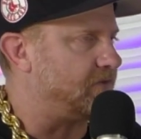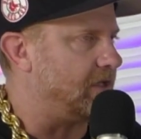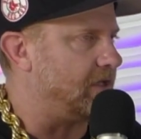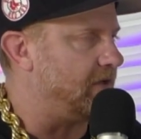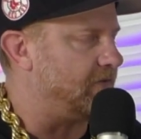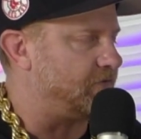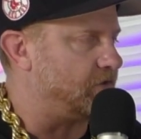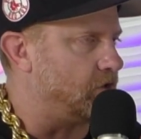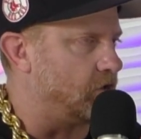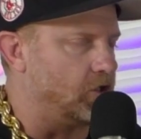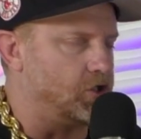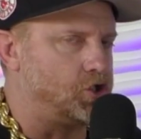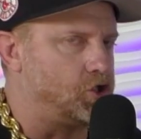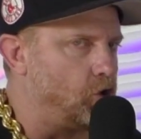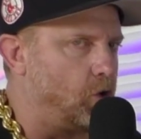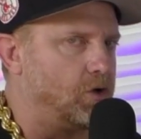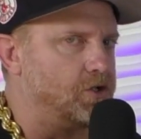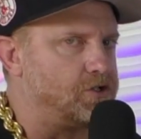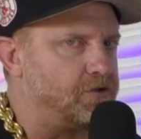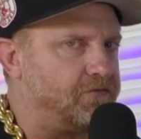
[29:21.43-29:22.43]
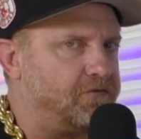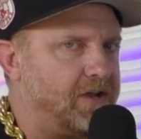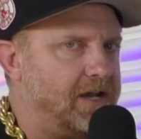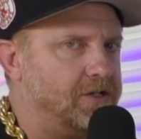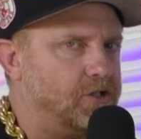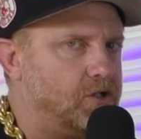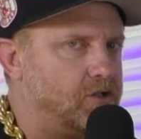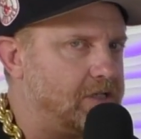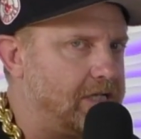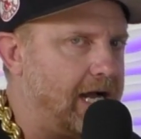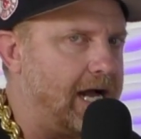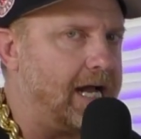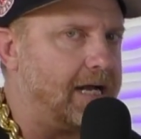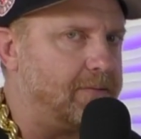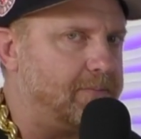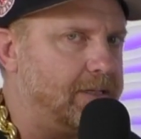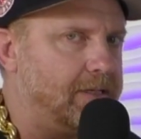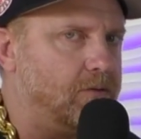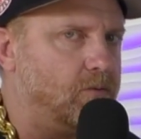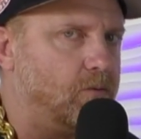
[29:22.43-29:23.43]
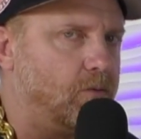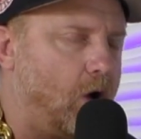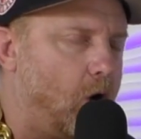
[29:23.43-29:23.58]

If you're a Georgia fan, you got to be